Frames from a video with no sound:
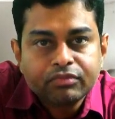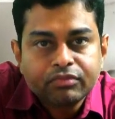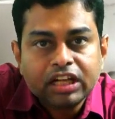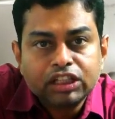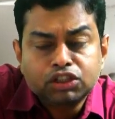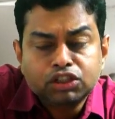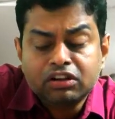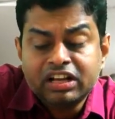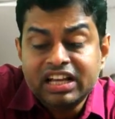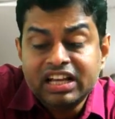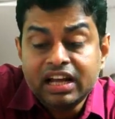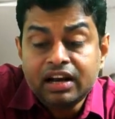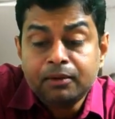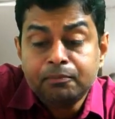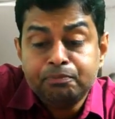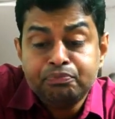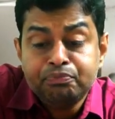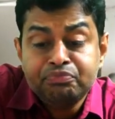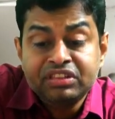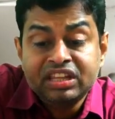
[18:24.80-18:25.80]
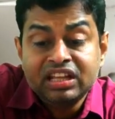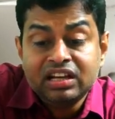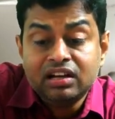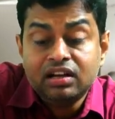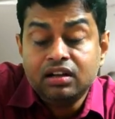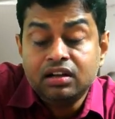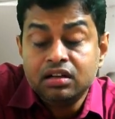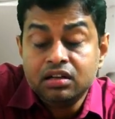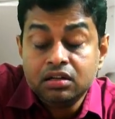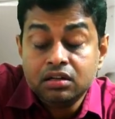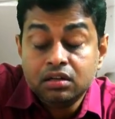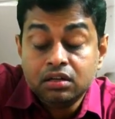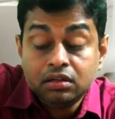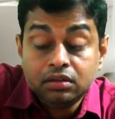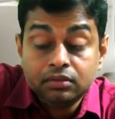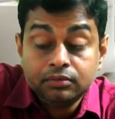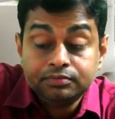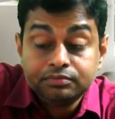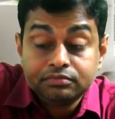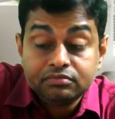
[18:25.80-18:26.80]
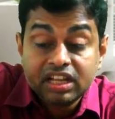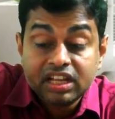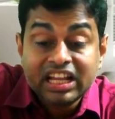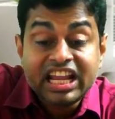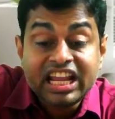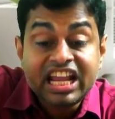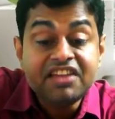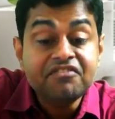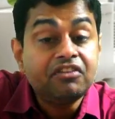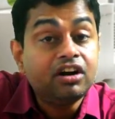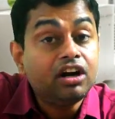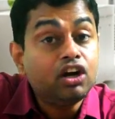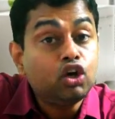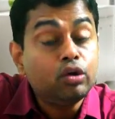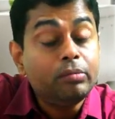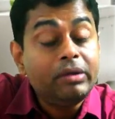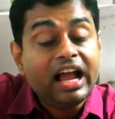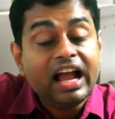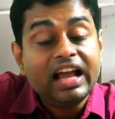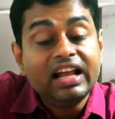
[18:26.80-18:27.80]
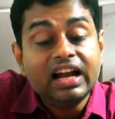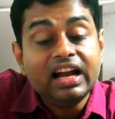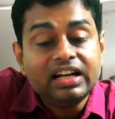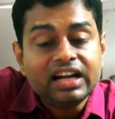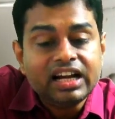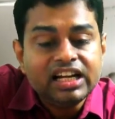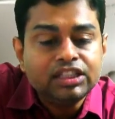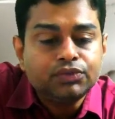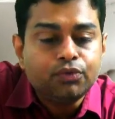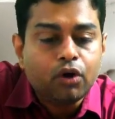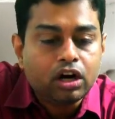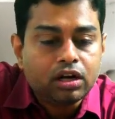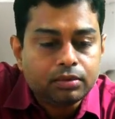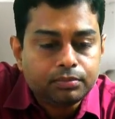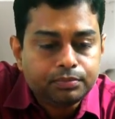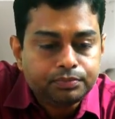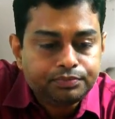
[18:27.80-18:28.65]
So here the keyword to be highlighted is what?